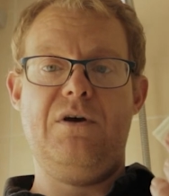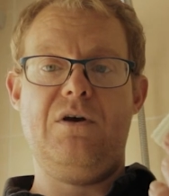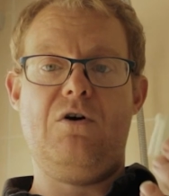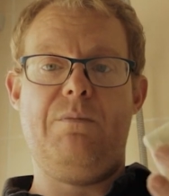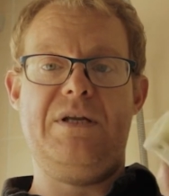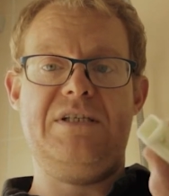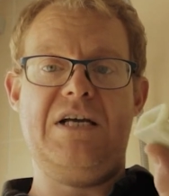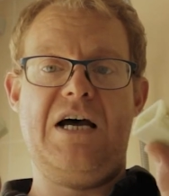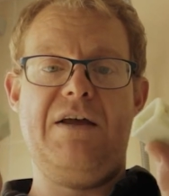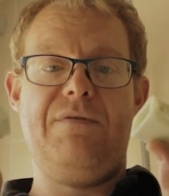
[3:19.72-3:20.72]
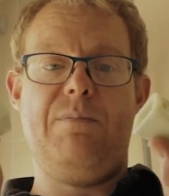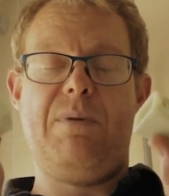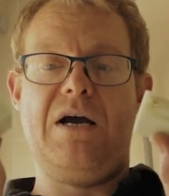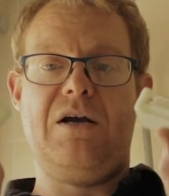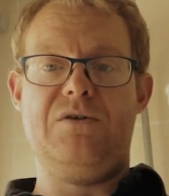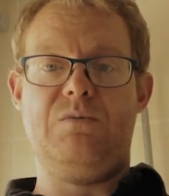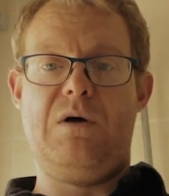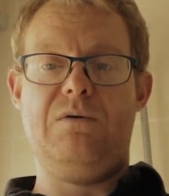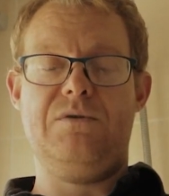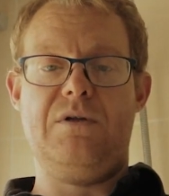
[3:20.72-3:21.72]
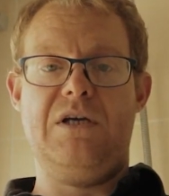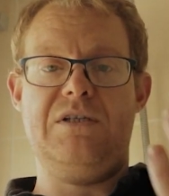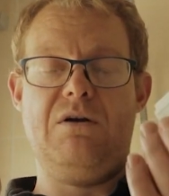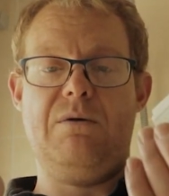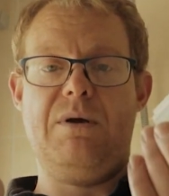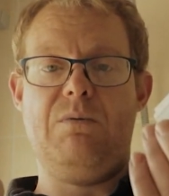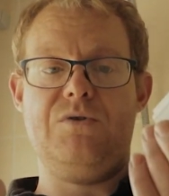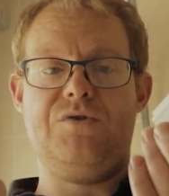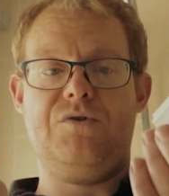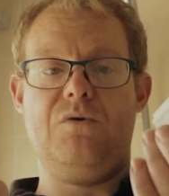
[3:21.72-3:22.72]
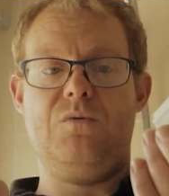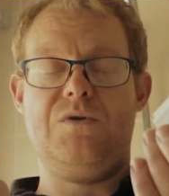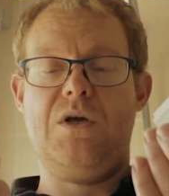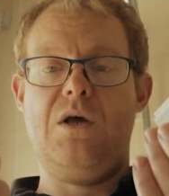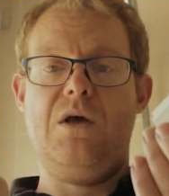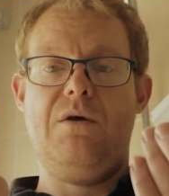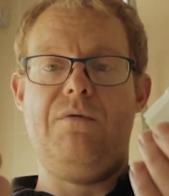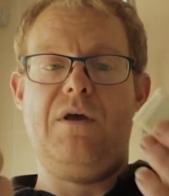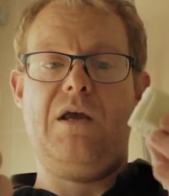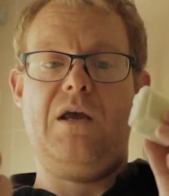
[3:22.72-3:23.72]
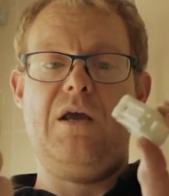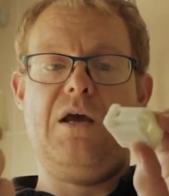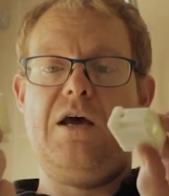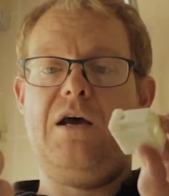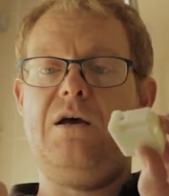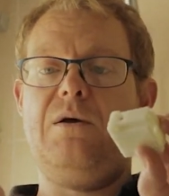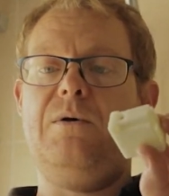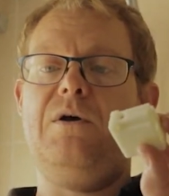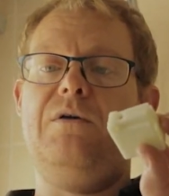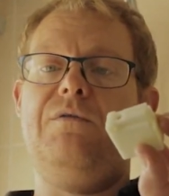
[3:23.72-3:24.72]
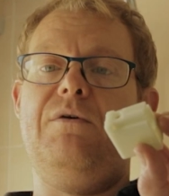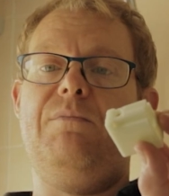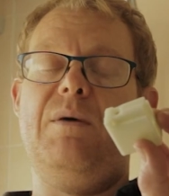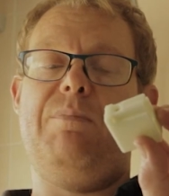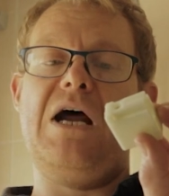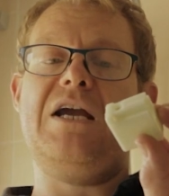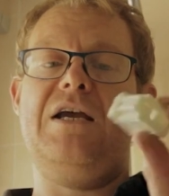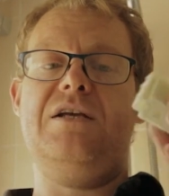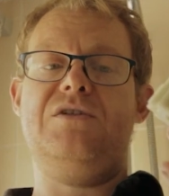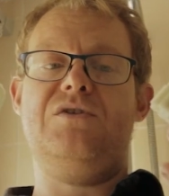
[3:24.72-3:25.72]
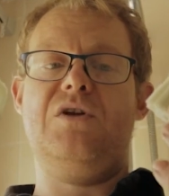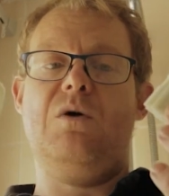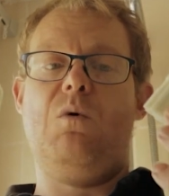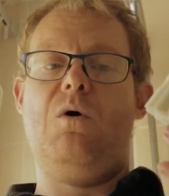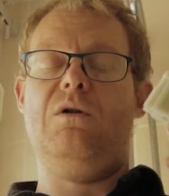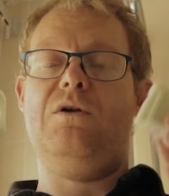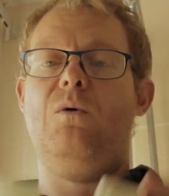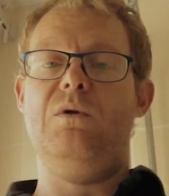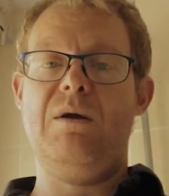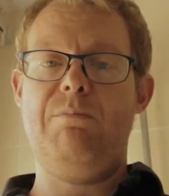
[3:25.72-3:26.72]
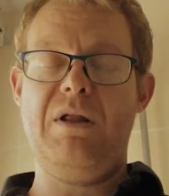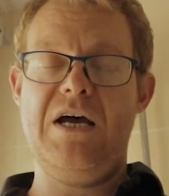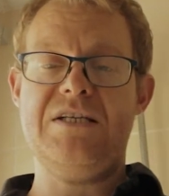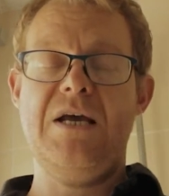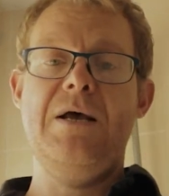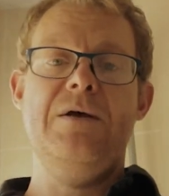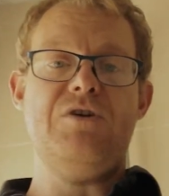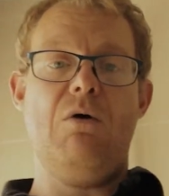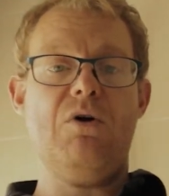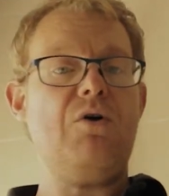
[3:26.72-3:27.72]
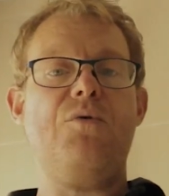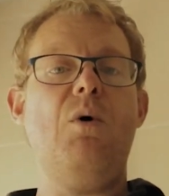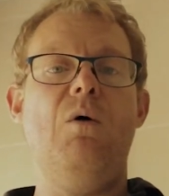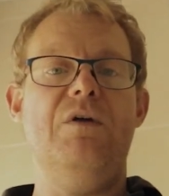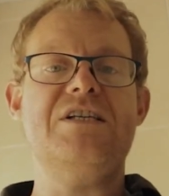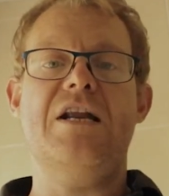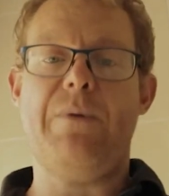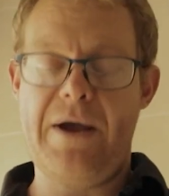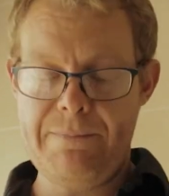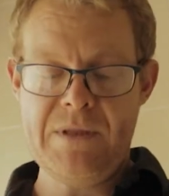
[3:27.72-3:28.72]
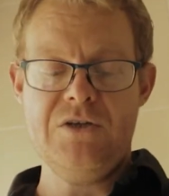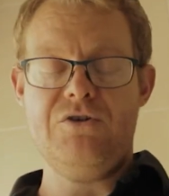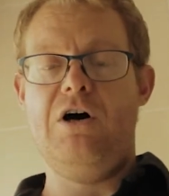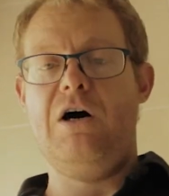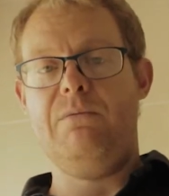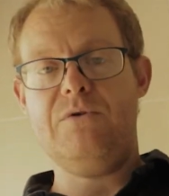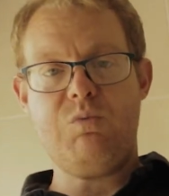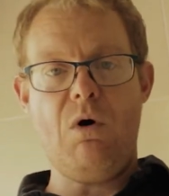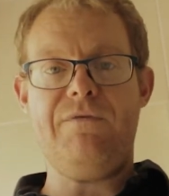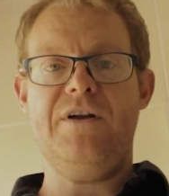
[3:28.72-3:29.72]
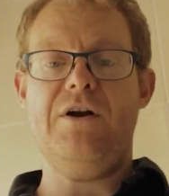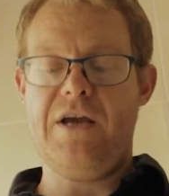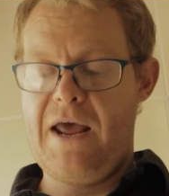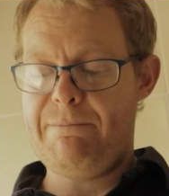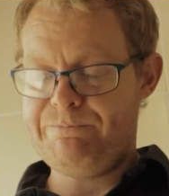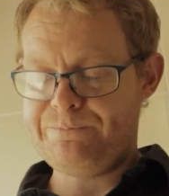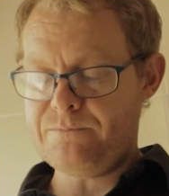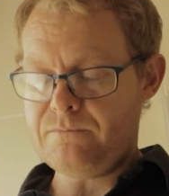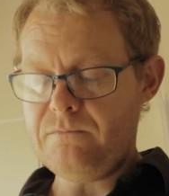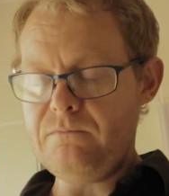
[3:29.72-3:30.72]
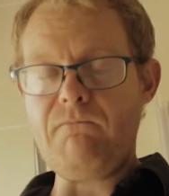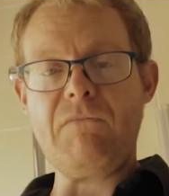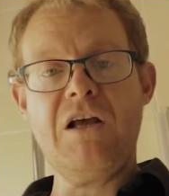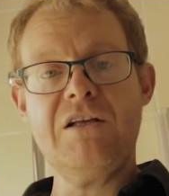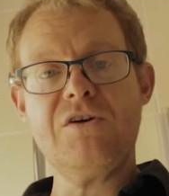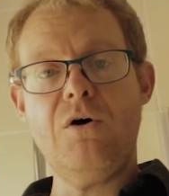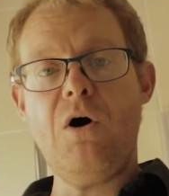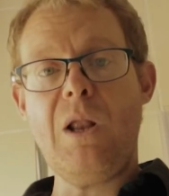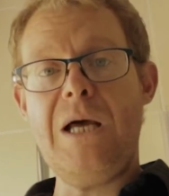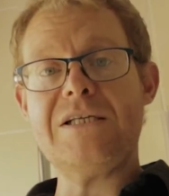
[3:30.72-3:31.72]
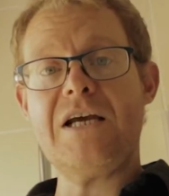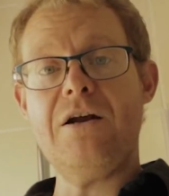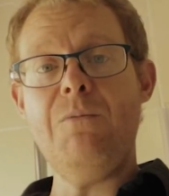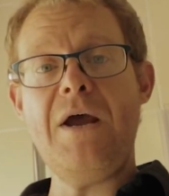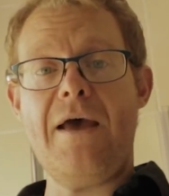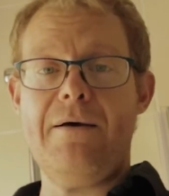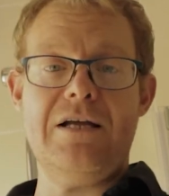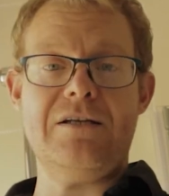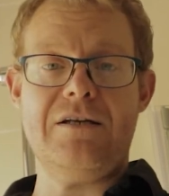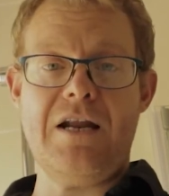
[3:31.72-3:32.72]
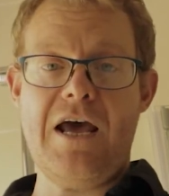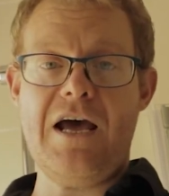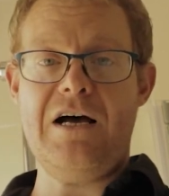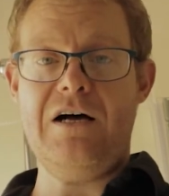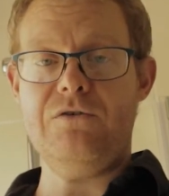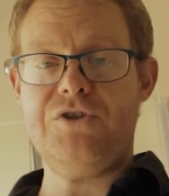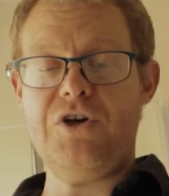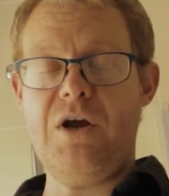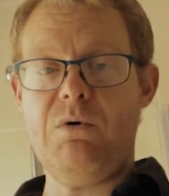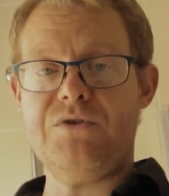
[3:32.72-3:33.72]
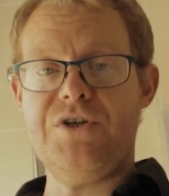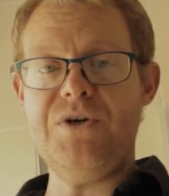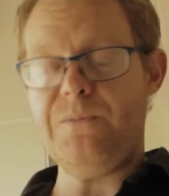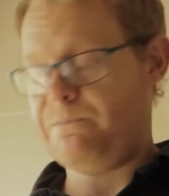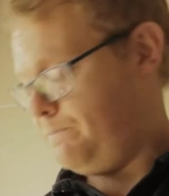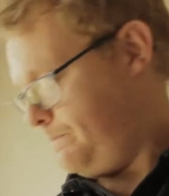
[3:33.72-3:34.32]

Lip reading: that come inside the pack as well. So these are going to be what screws the brackets to the wall and hold it in place. So I'm going to go through all this anyway. So I'm just waffling on again. So let's get on with it and I'll show you what to do.